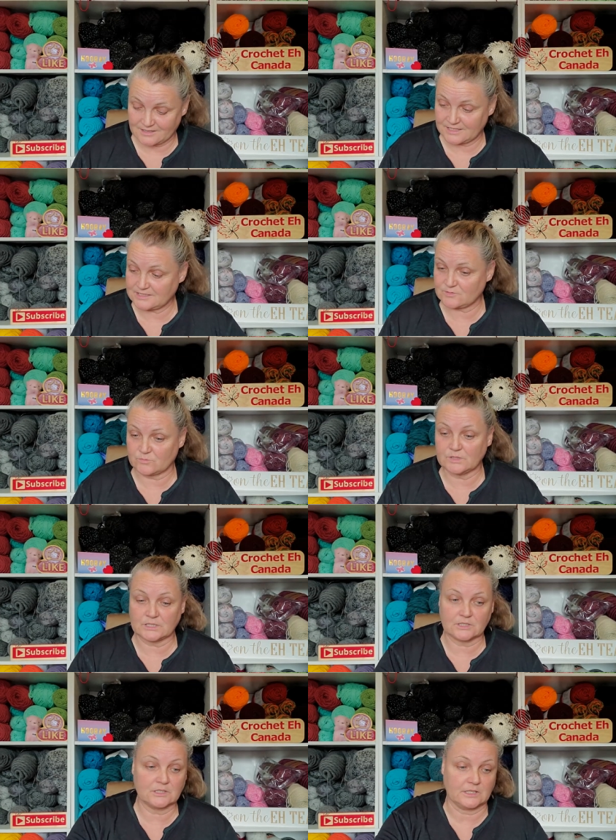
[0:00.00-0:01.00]
It's really
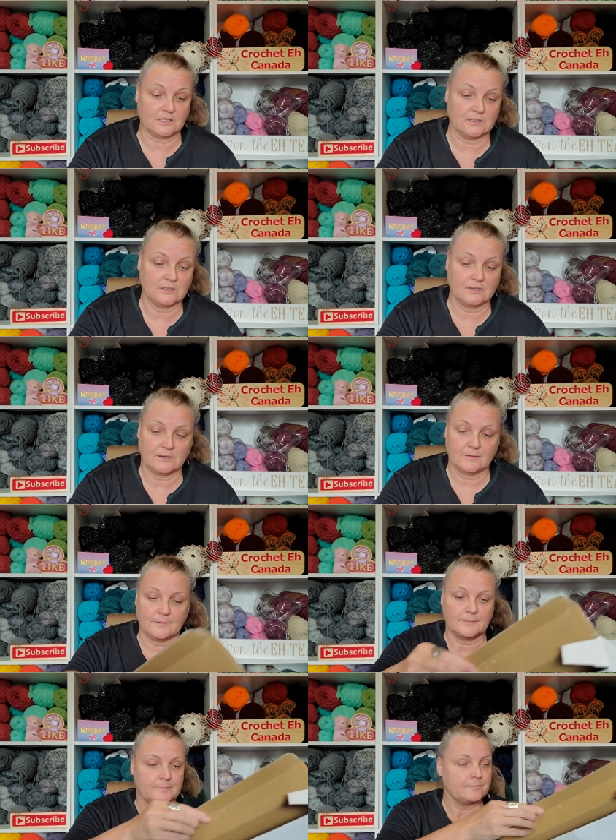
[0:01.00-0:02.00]
good.
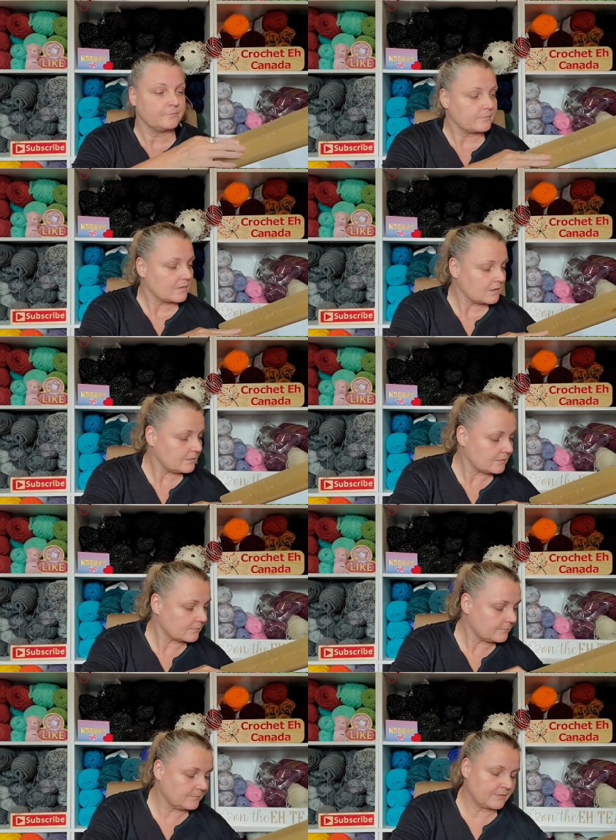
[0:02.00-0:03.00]
Hmm.
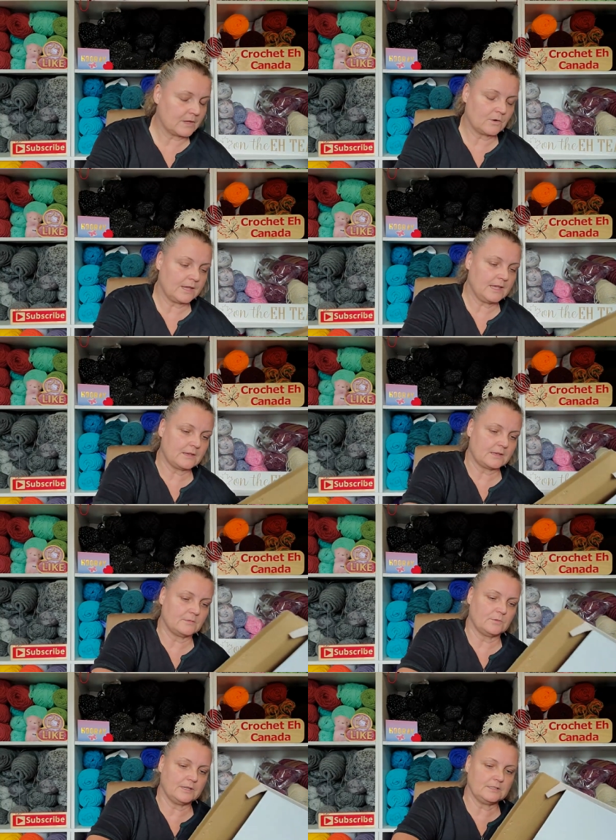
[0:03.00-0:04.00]
Okay,
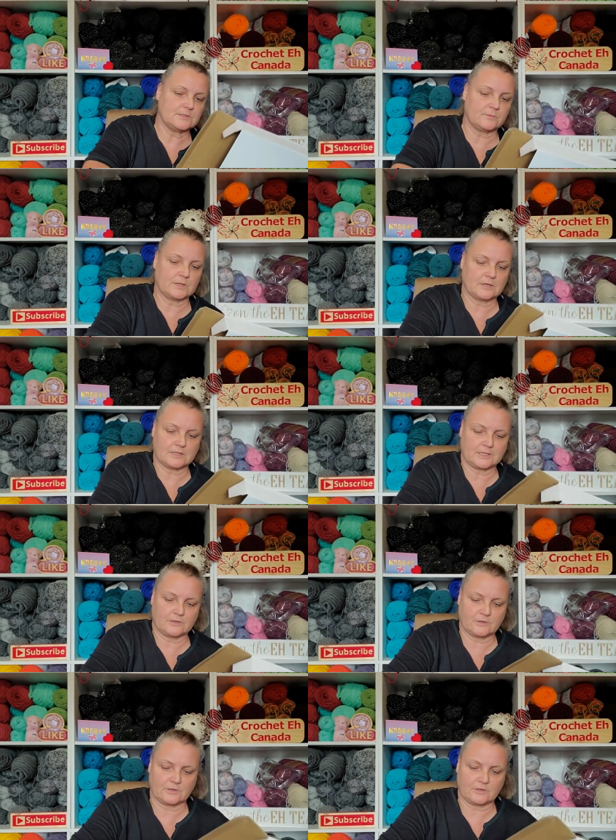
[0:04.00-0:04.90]
what else have we got here?